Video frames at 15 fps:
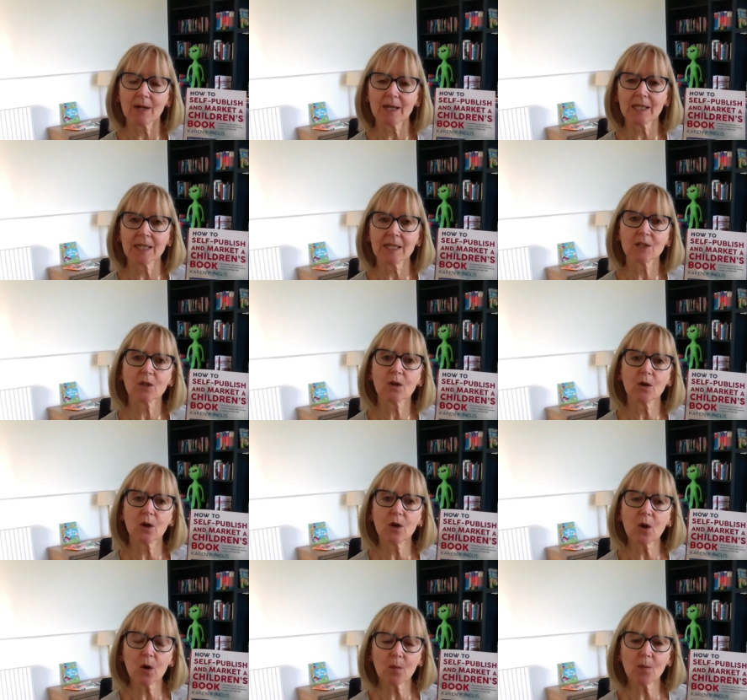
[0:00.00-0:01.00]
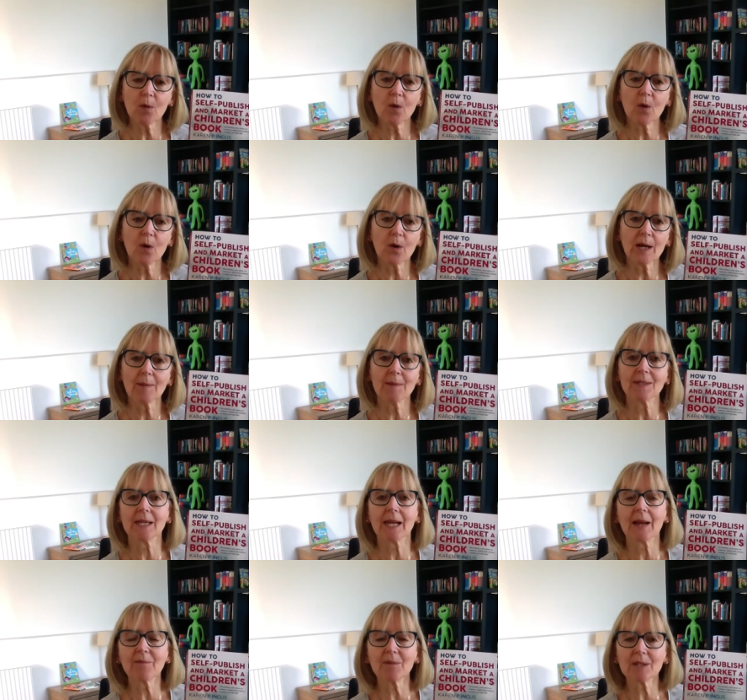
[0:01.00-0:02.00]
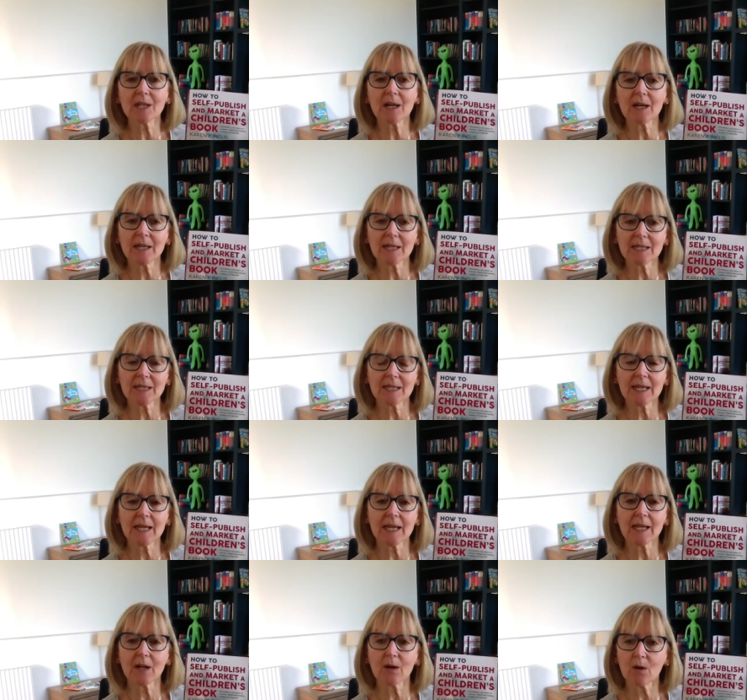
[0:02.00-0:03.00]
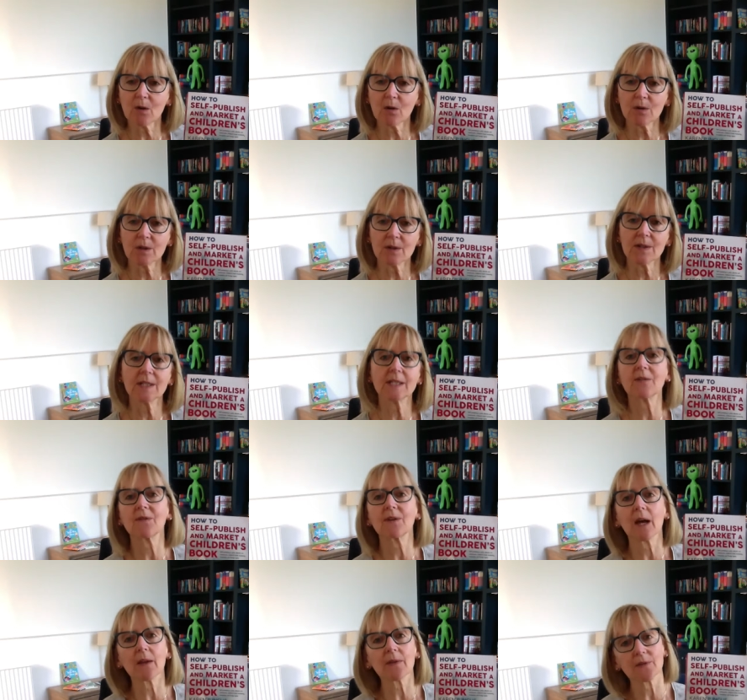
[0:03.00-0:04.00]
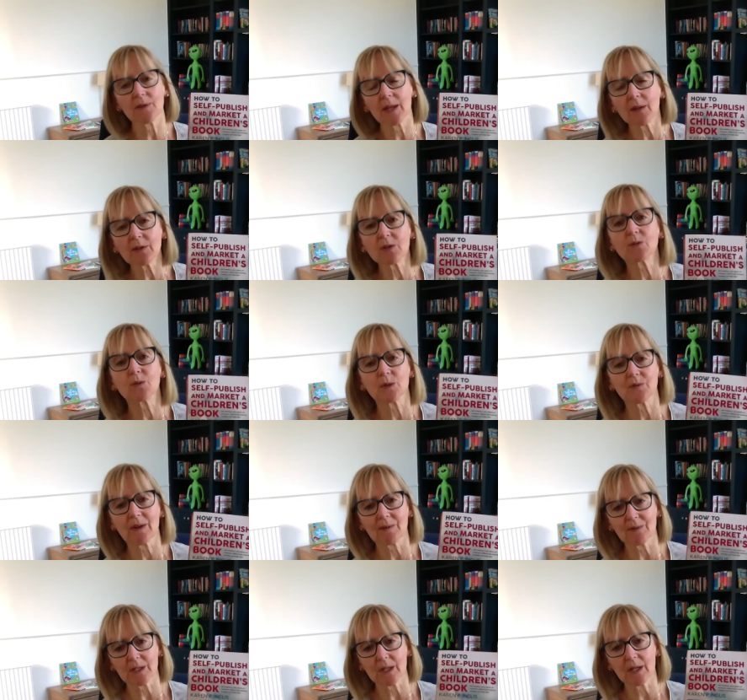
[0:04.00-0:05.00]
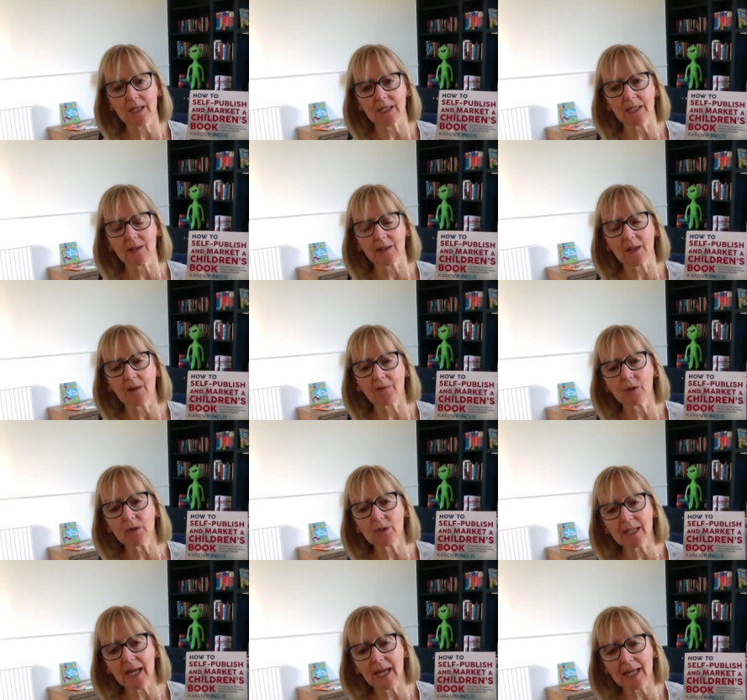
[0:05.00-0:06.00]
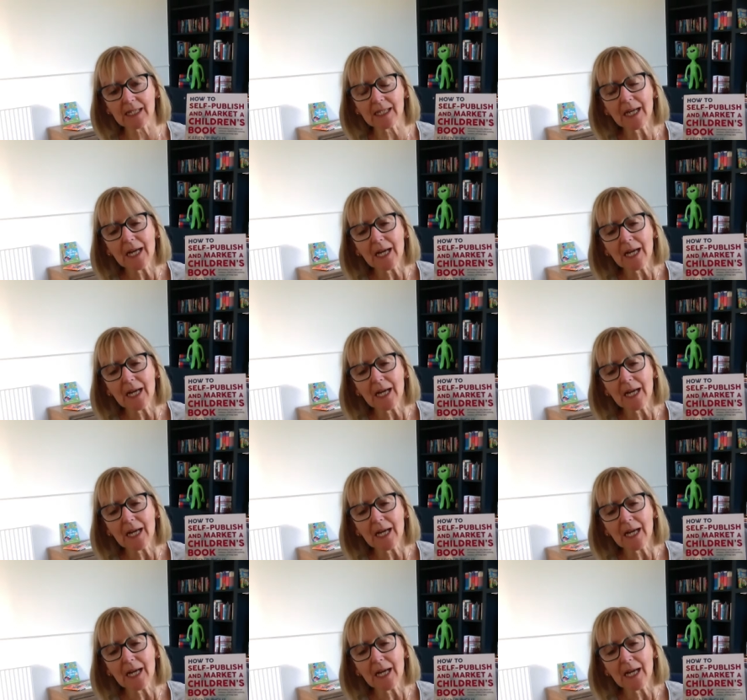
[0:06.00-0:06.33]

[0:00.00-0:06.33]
It has got a lot more on Amazon advertising, on the different uh, the other sorts of advertising that I've looked at,